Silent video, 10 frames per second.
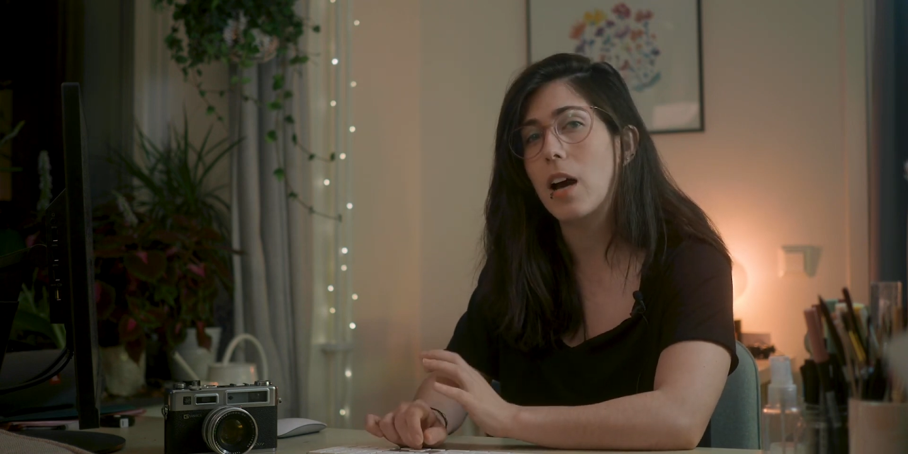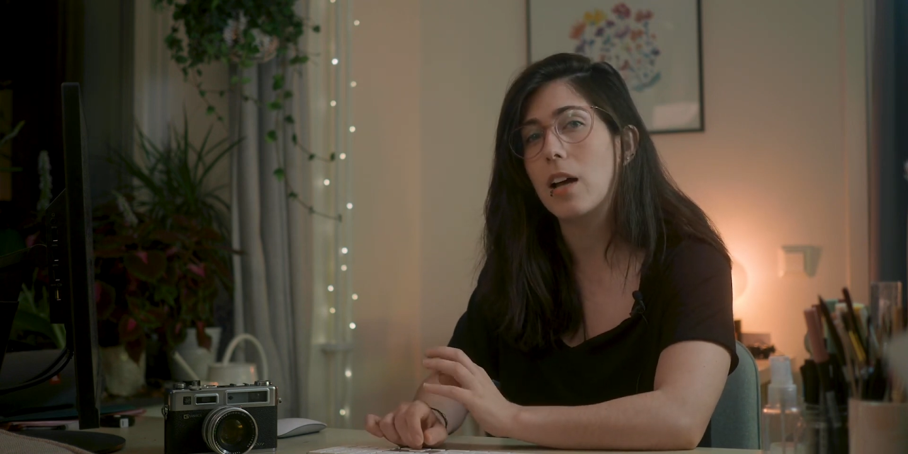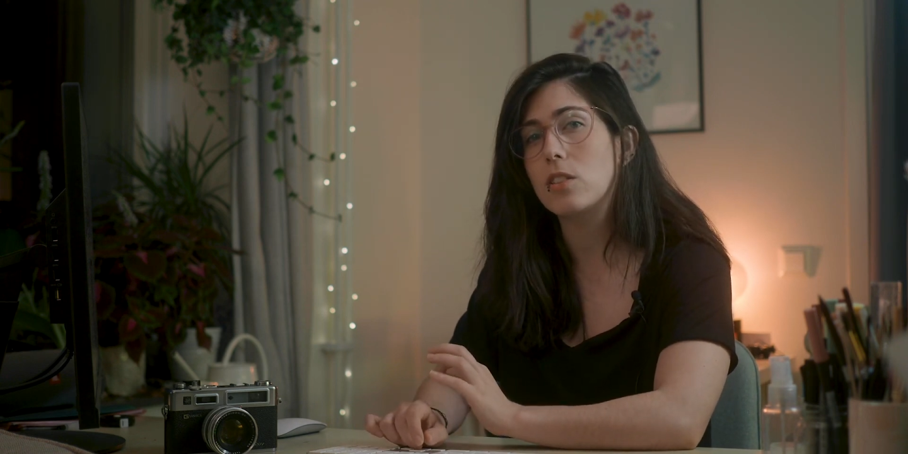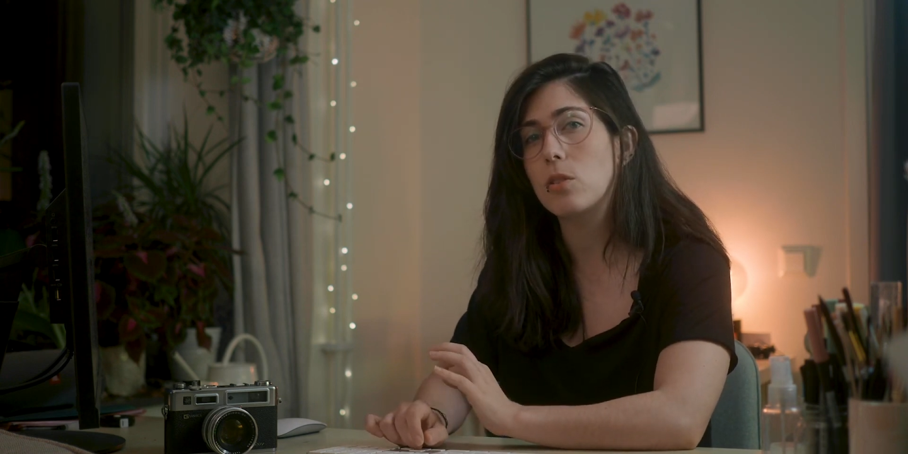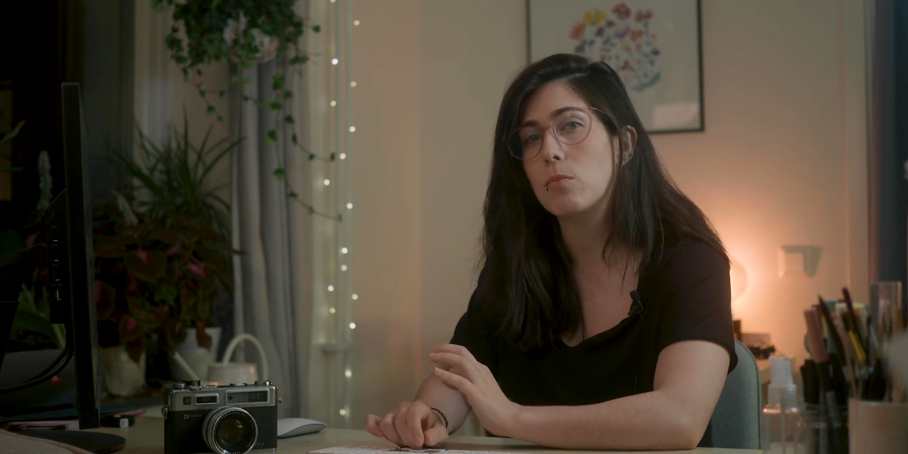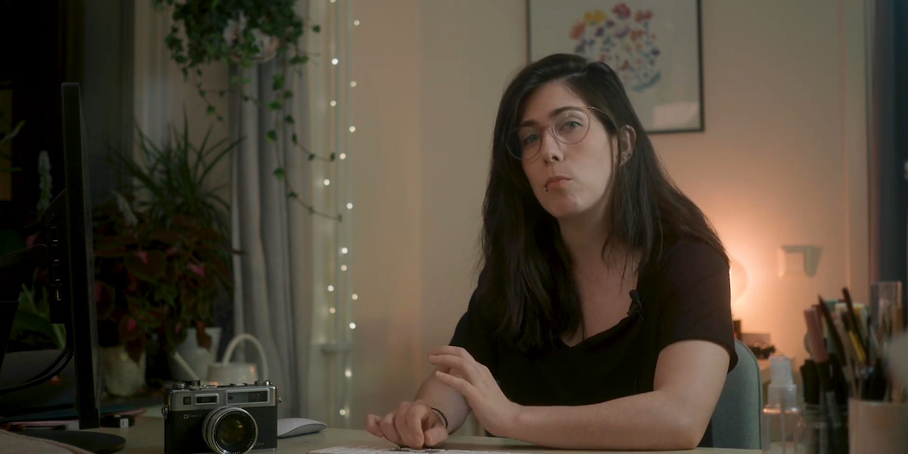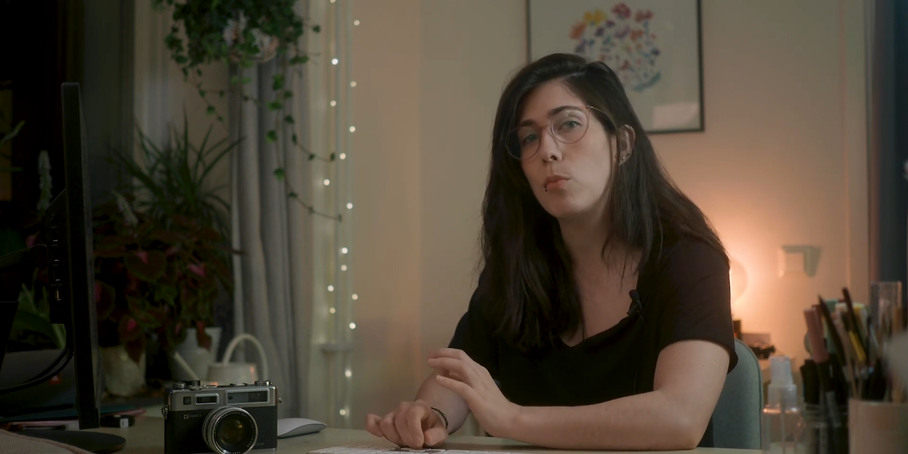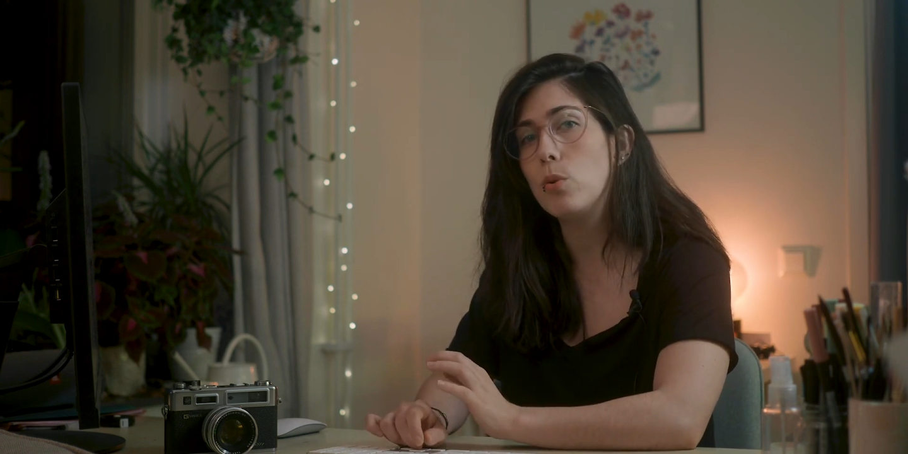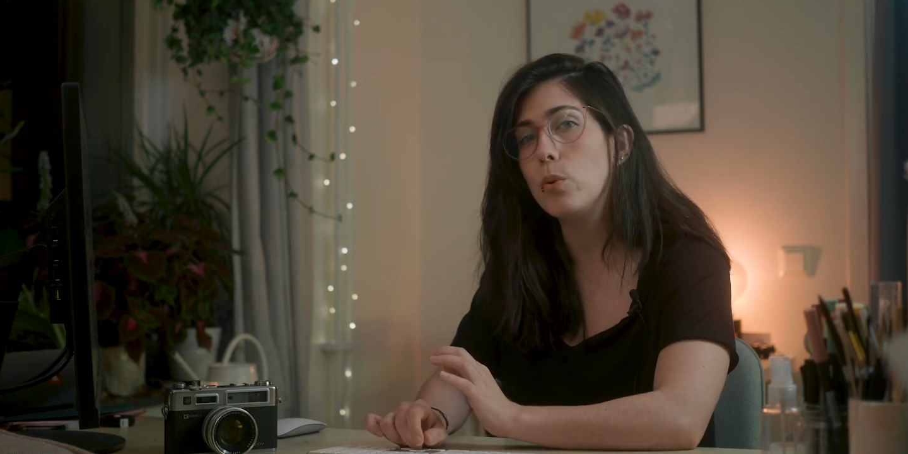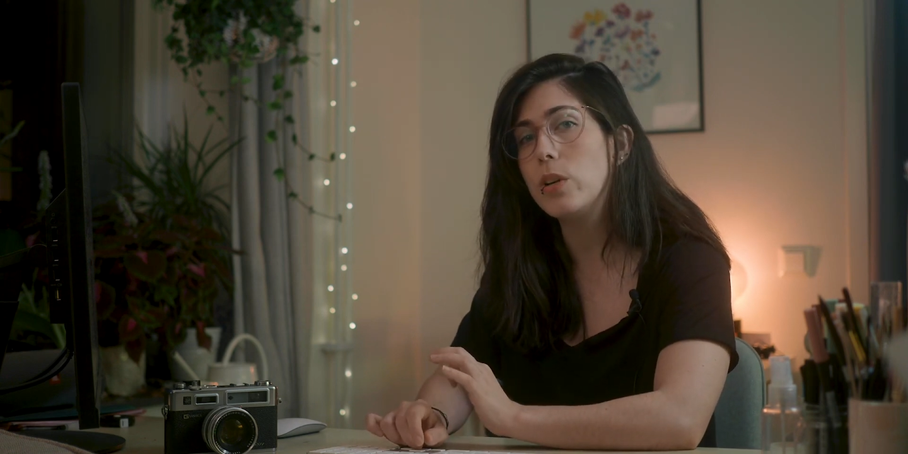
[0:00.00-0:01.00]
had some
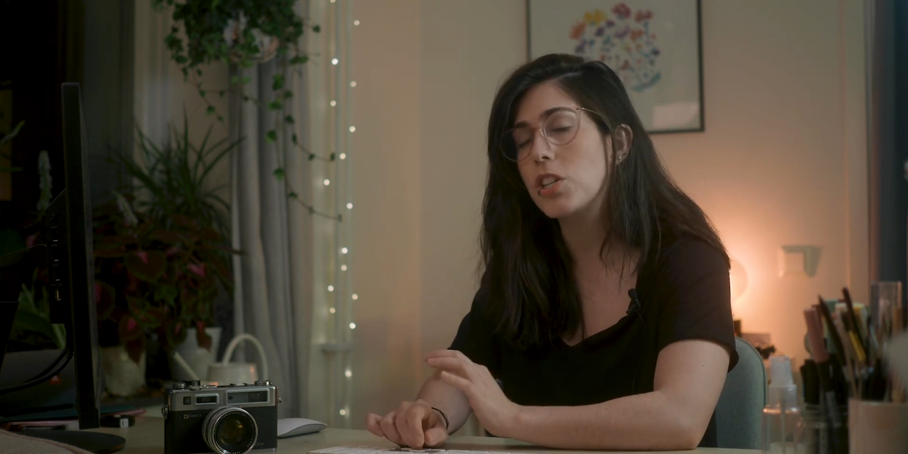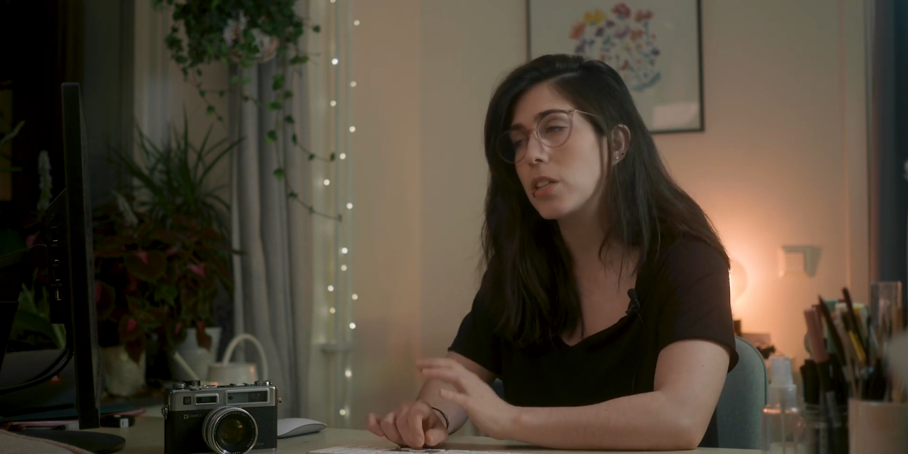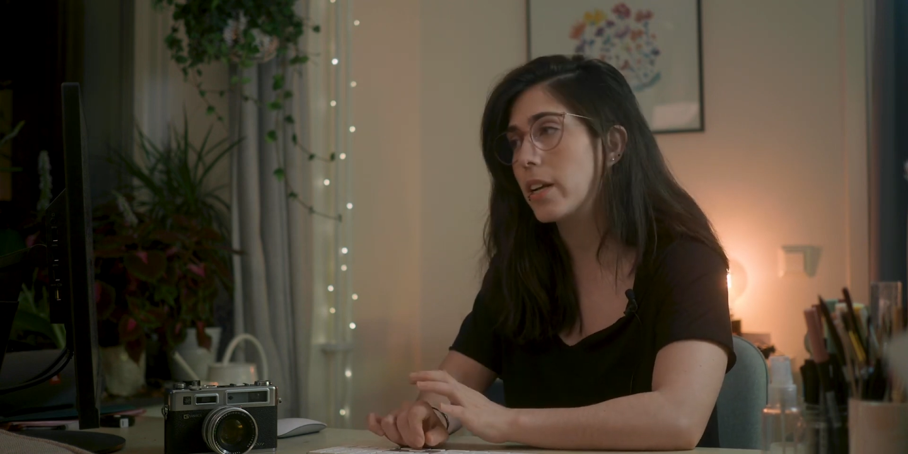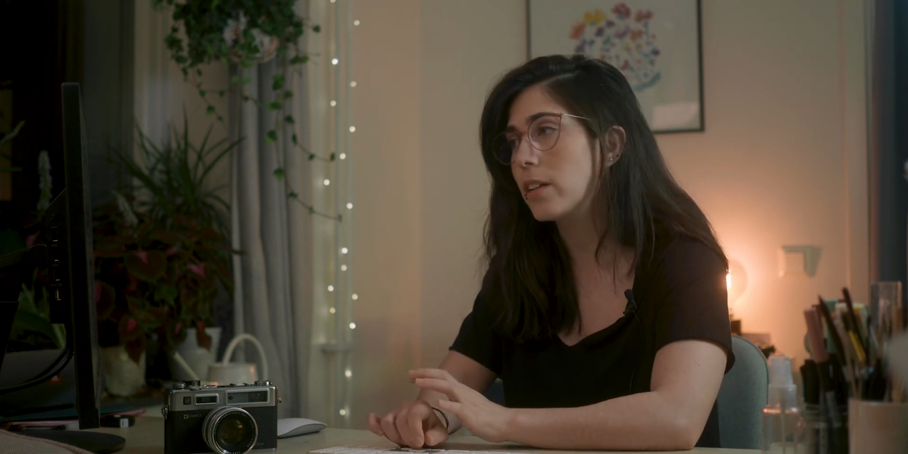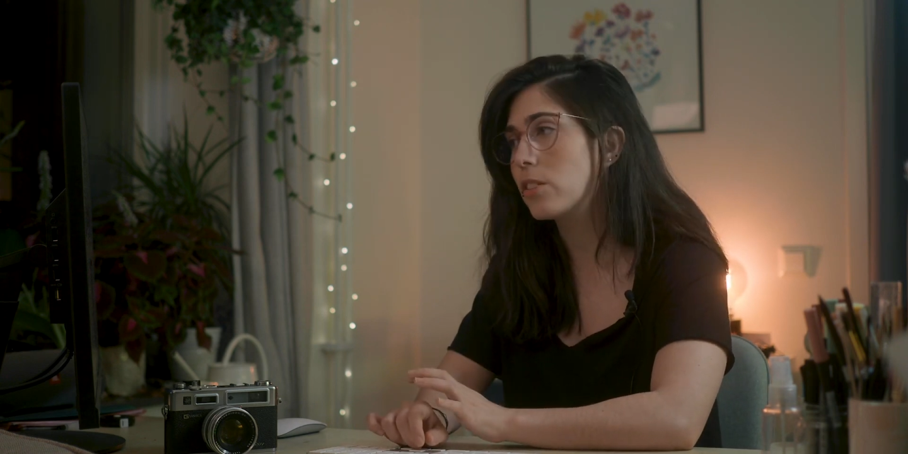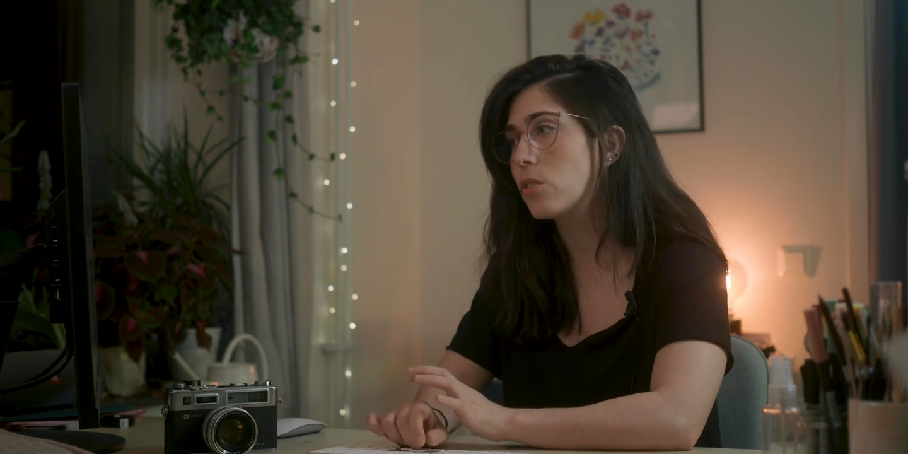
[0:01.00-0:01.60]
bluish tint,